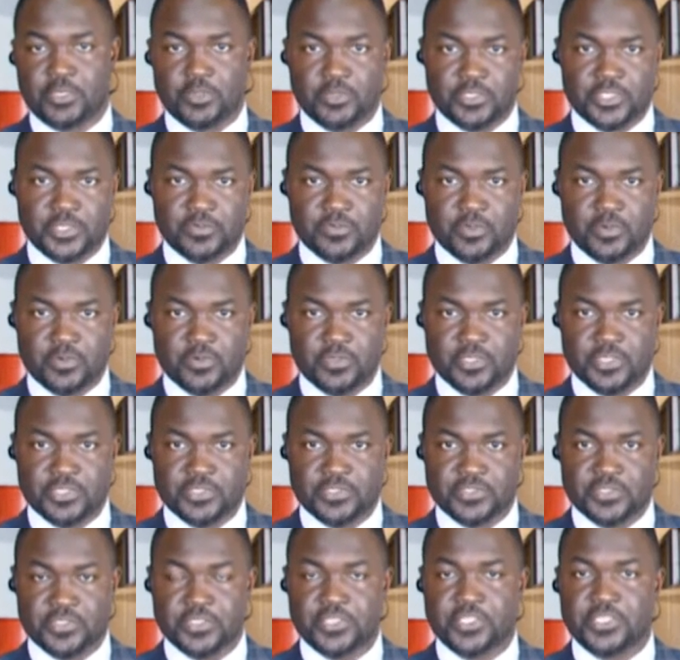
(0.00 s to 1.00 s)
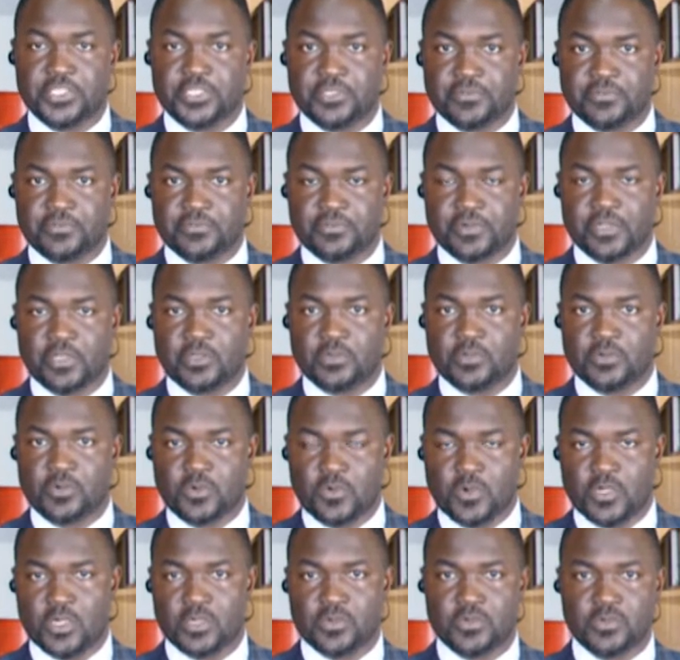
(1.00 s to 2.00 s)
Notable is Shifra
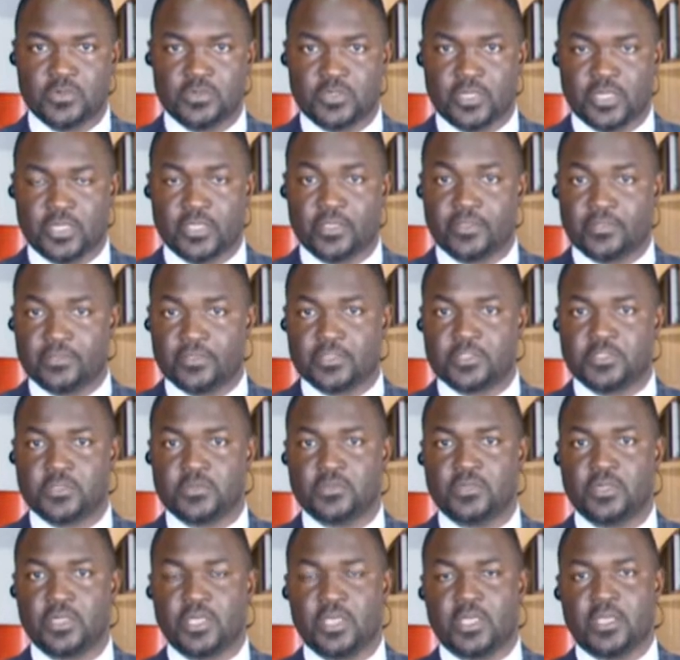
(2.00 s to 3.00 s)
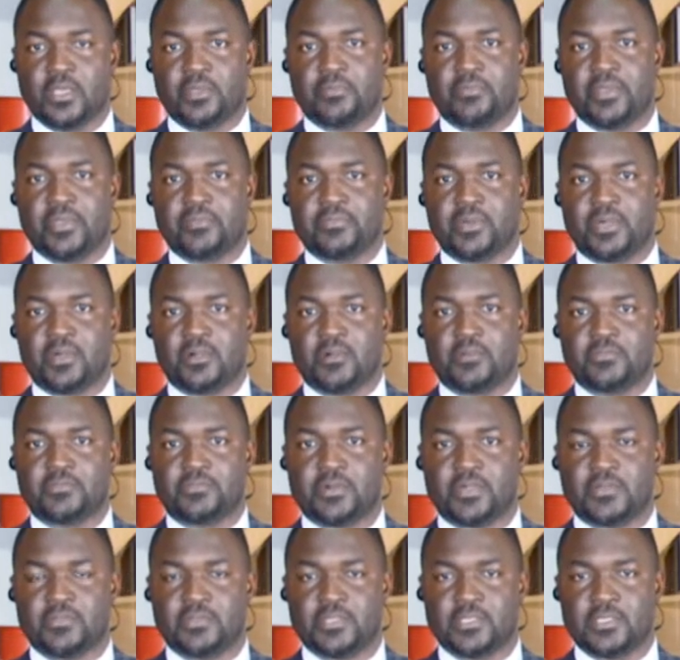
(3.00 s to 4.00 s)
Lukwago, a hitherto member of
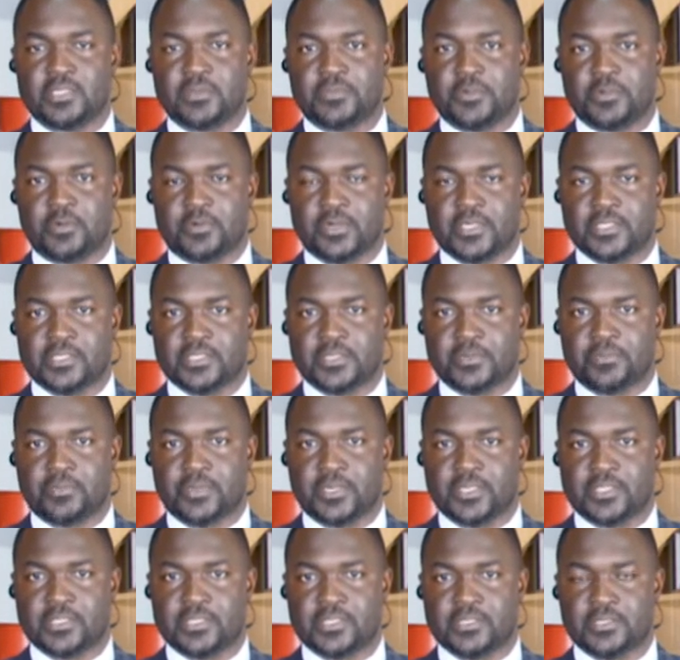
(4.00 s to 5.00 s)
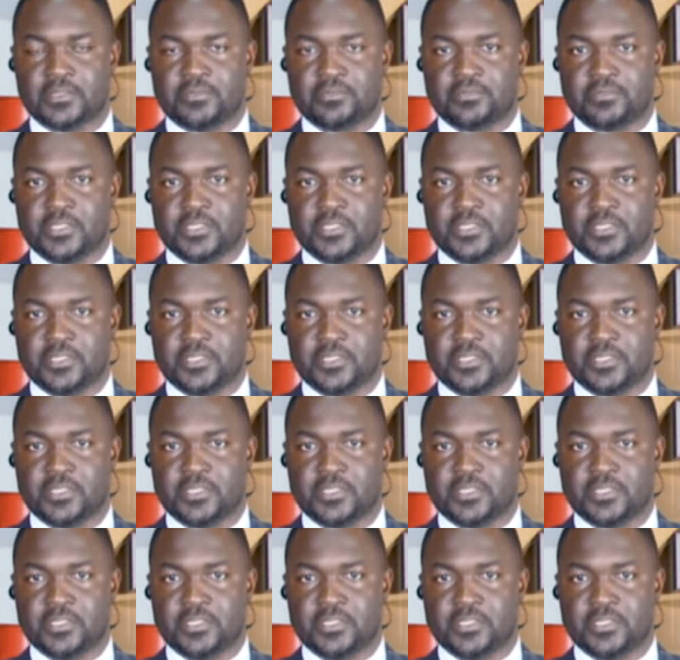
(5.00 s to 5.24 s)
uh, the Democratic Party.